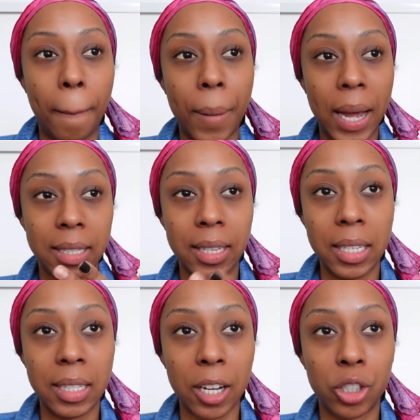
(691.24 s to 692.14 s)
my
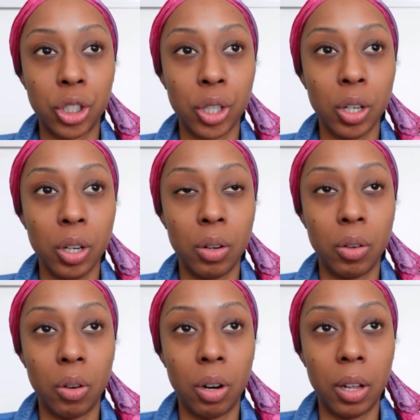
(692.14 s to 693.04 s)
skin texture,
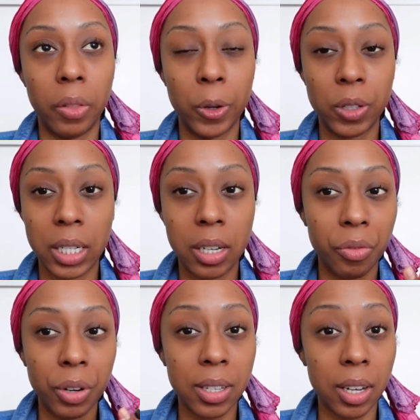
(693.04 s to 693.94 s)
there's a
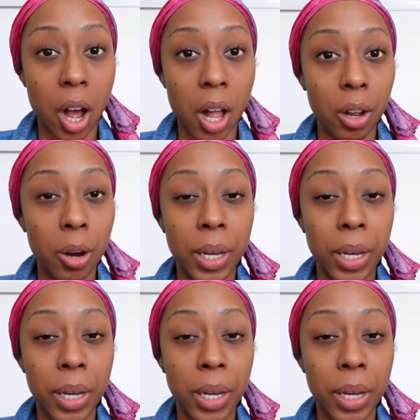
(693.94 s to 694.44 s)
difference in color,